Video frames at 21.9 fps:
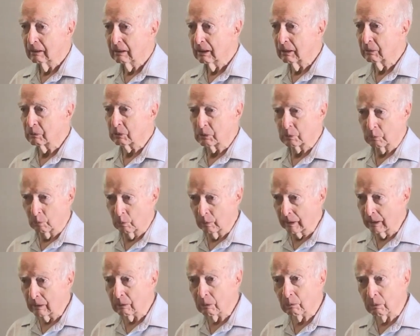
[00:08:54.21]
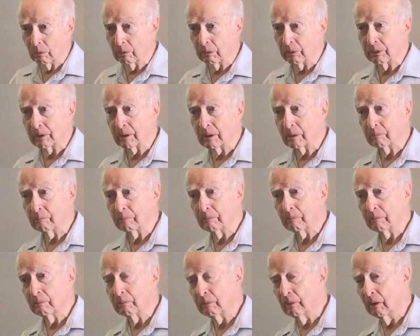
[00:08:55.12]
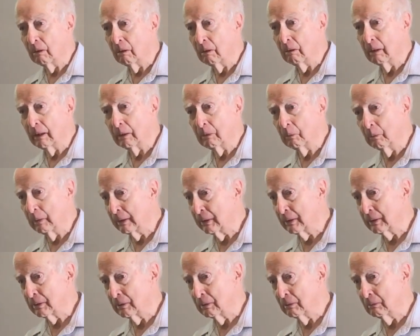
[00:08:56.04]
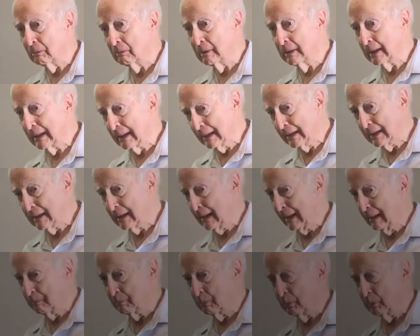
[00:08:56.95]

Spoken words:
It was well worth all I went through to get to that